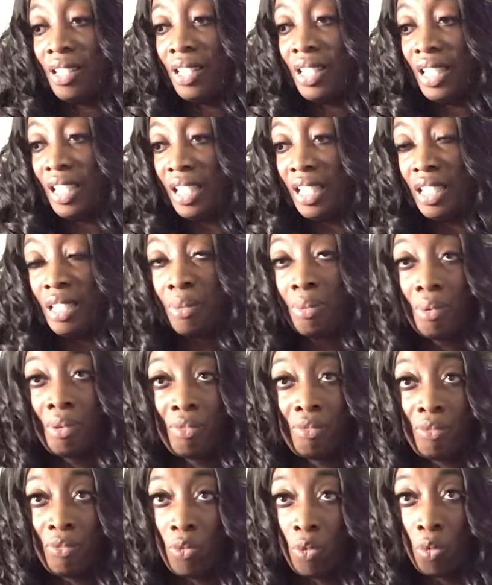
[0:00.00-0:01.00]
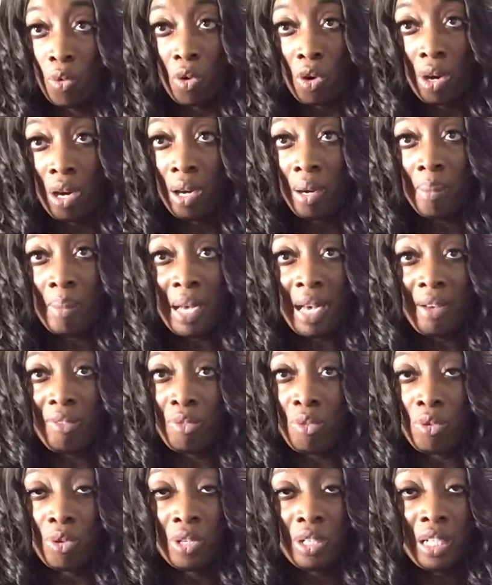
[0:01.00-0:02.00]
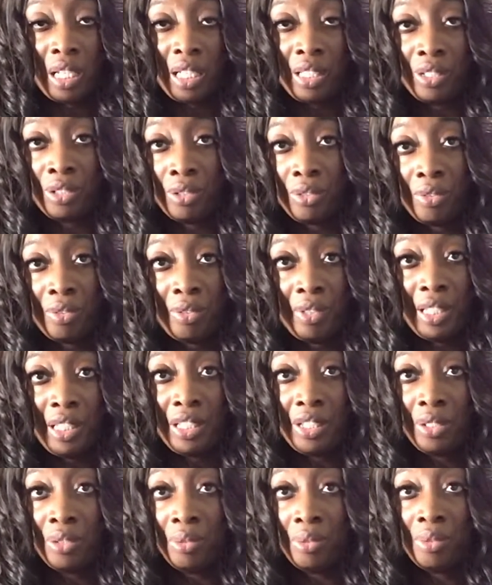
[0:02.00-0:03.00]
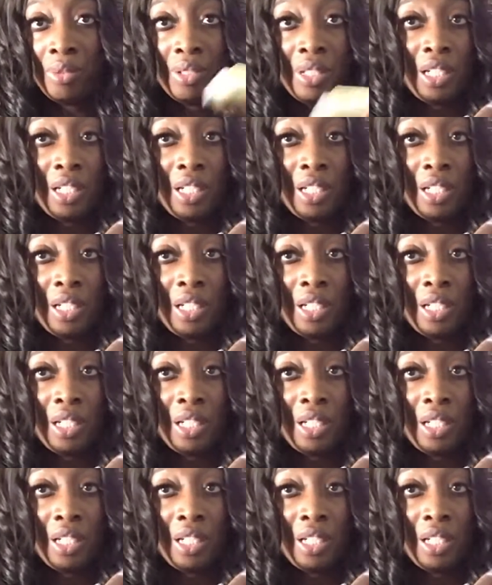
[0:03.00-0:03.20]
these were 4x4 get 2 free 2.